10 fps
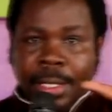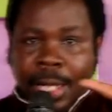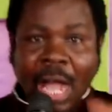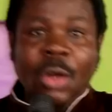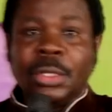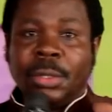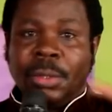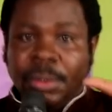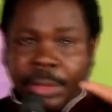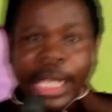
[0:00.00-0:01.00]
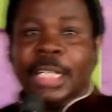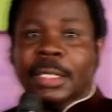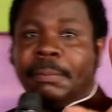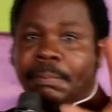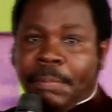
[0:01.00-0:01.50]
I want to tell
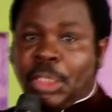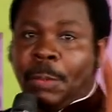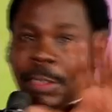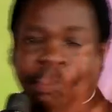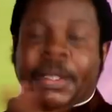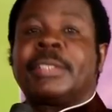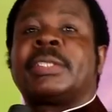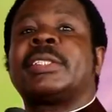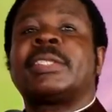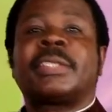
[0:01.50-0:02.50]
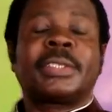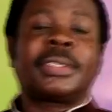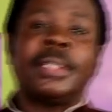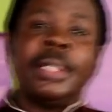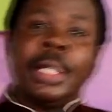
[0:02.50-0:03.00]
bishops and pastors,